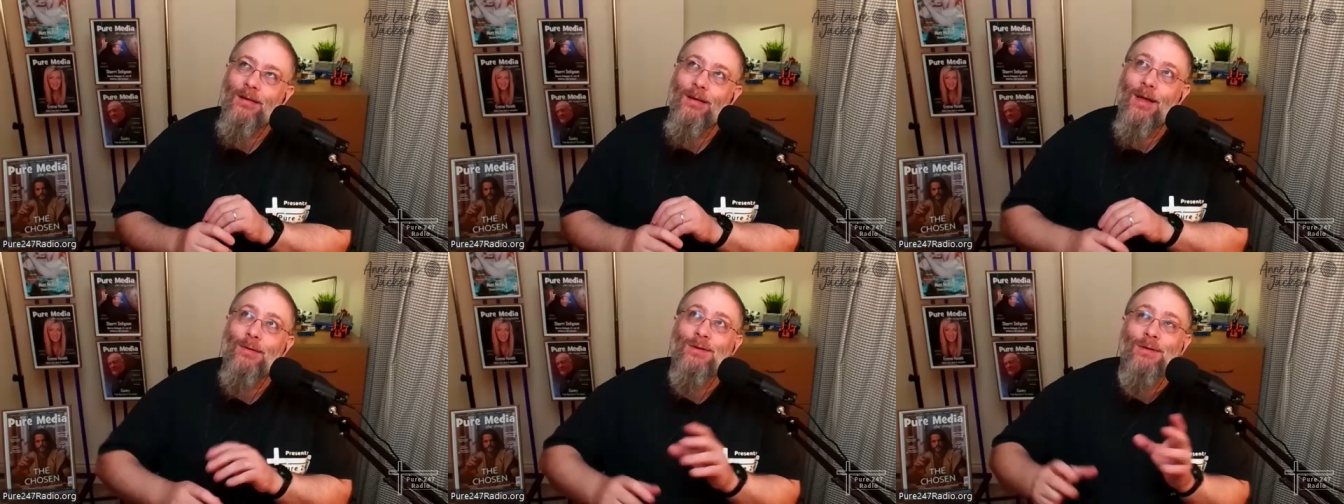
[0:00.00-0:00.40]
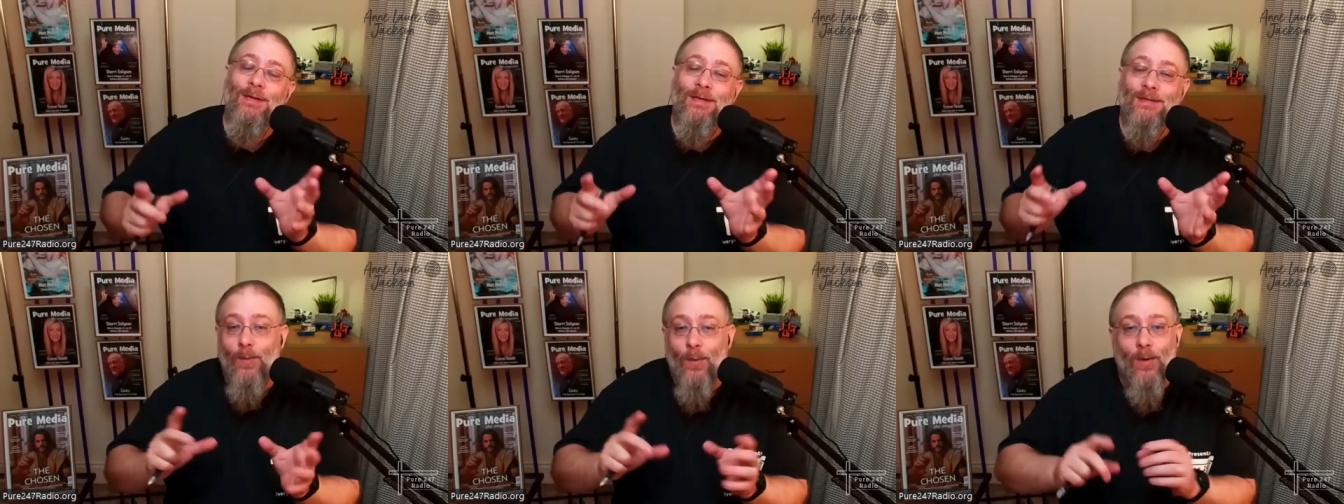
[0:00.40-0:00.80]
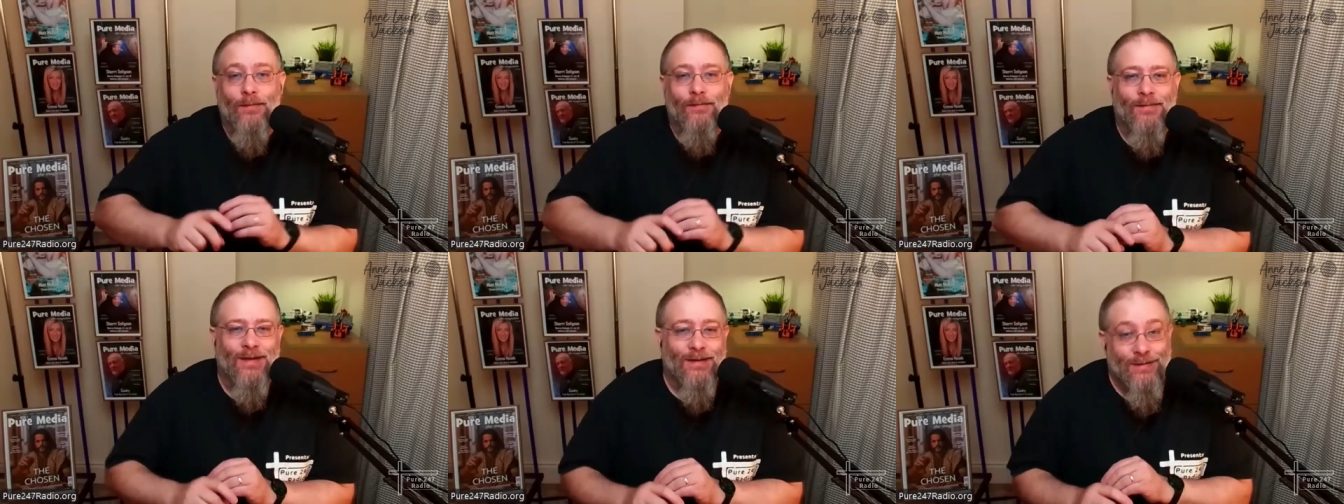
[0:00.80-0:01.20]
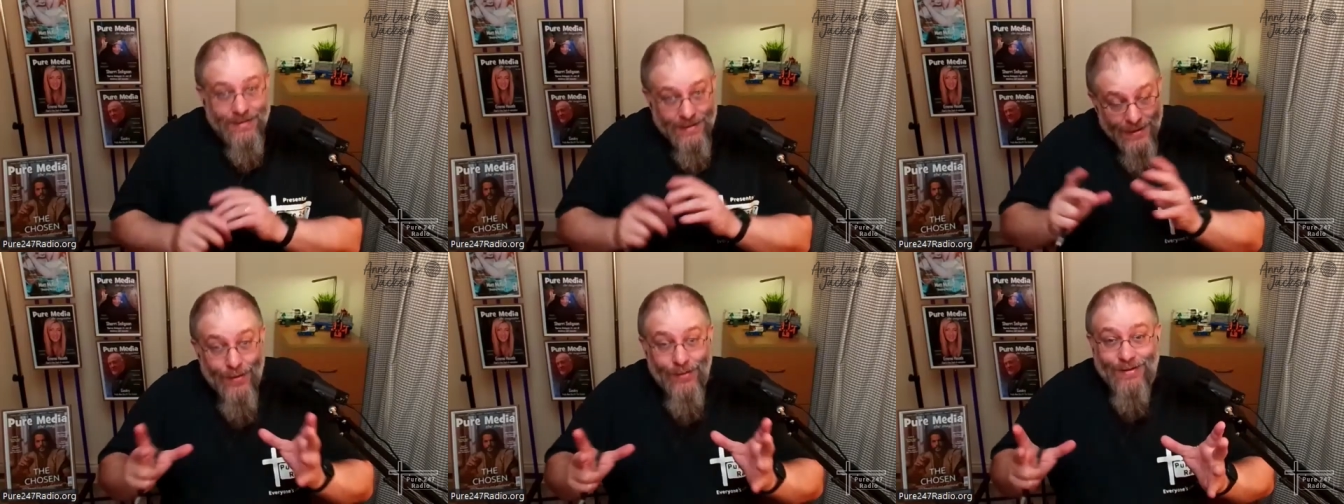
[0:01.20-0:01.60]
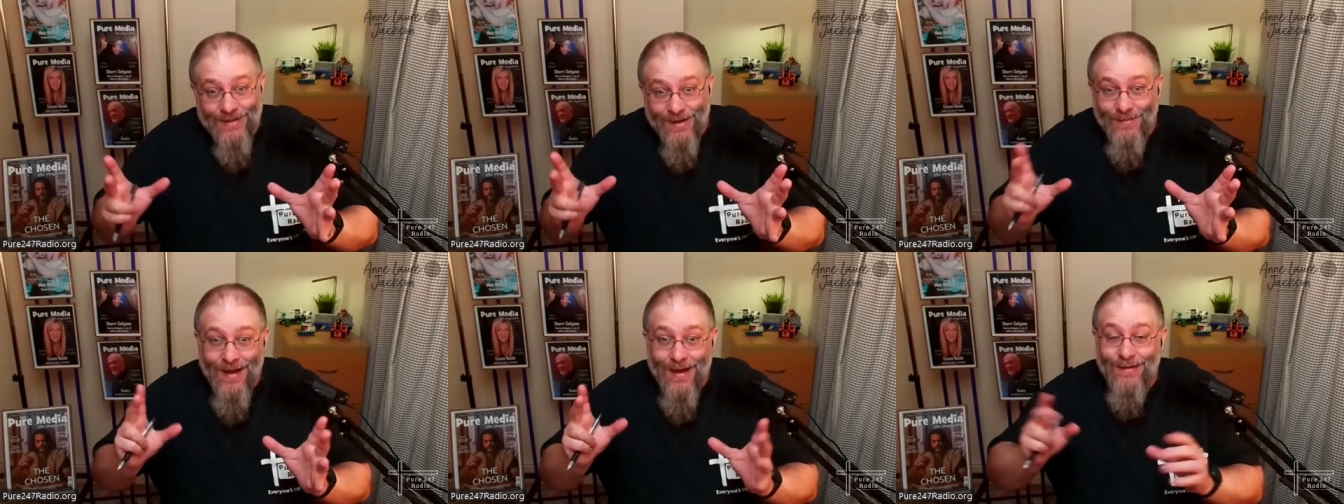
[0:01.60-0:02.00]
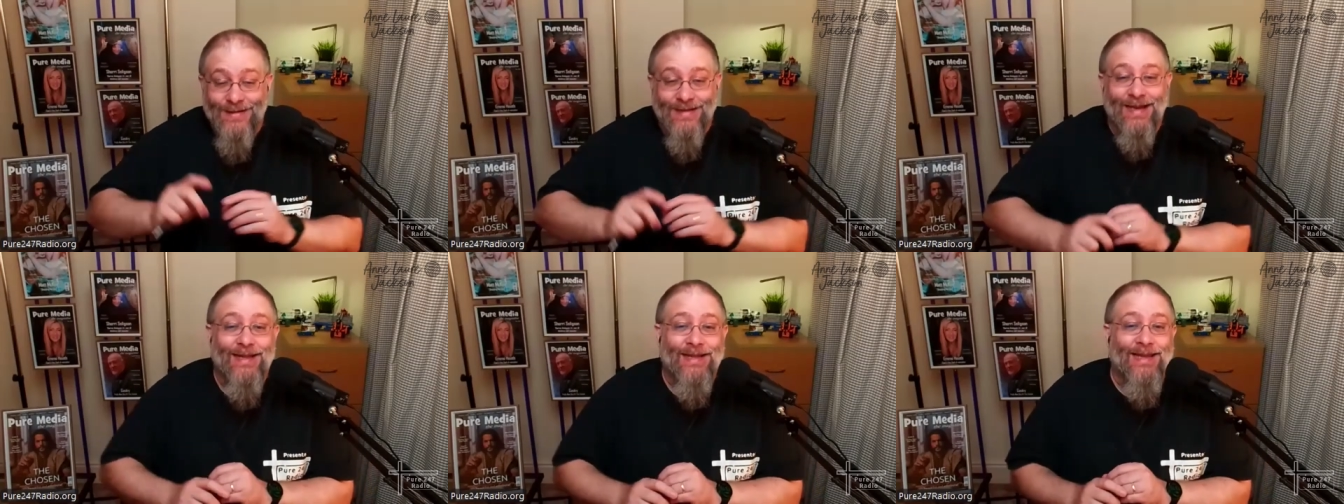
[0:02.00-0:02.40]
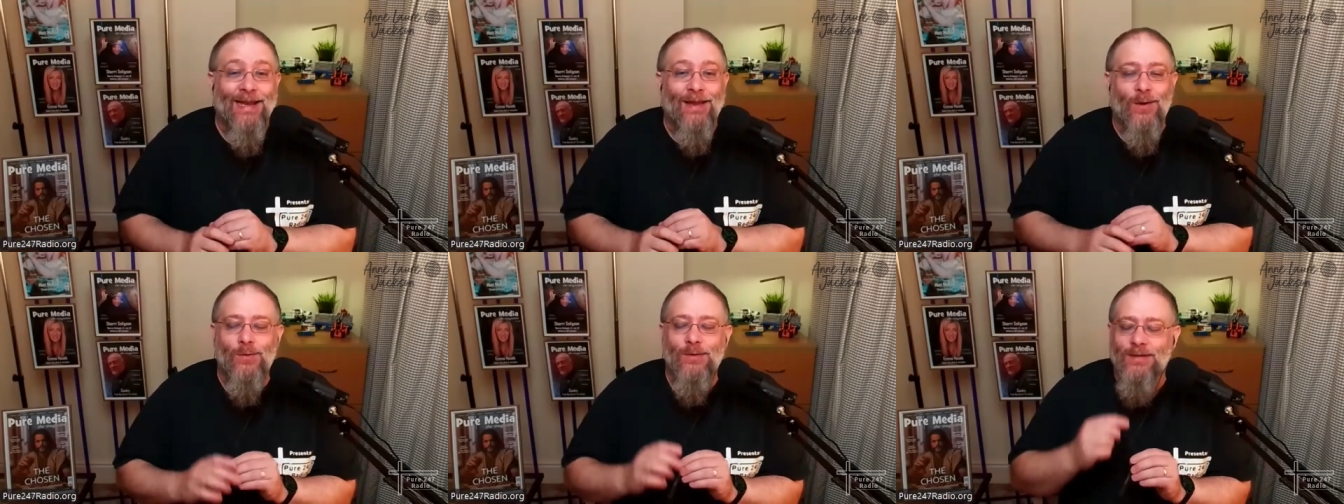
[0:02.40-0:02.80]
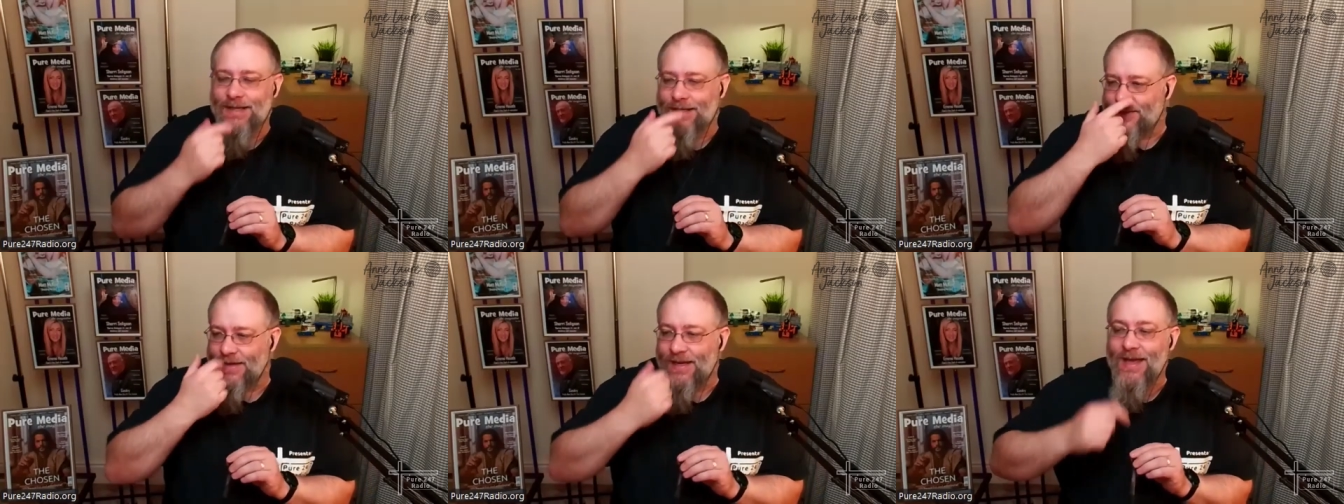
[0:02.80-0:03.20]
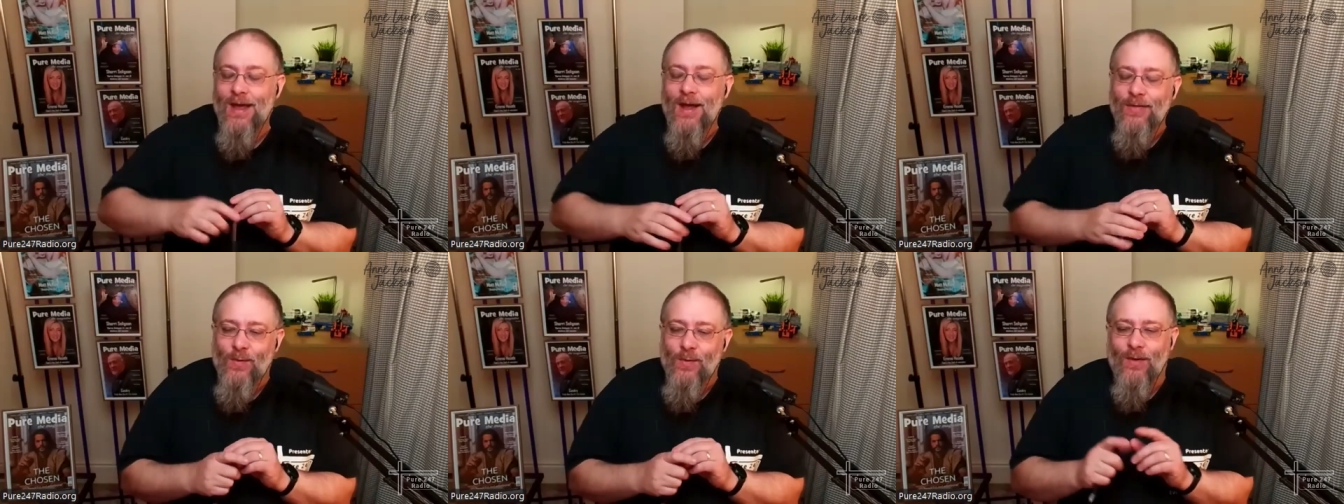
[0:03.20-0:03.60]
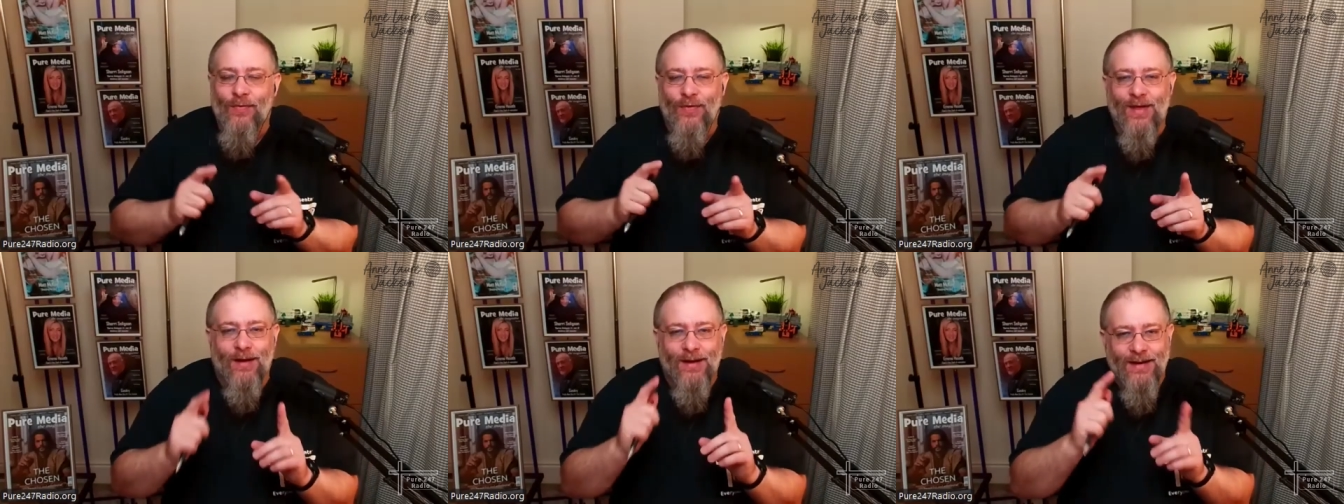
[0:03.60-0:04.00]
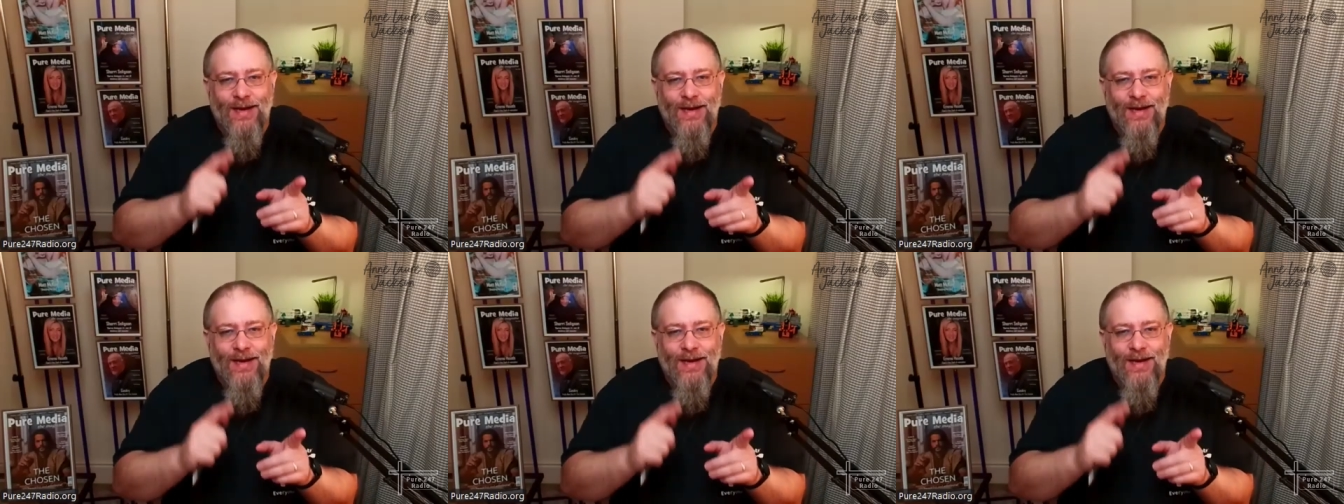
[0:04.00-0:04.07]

No, 2001. It's a long time ago. It's nearly a quarter century. The one thing I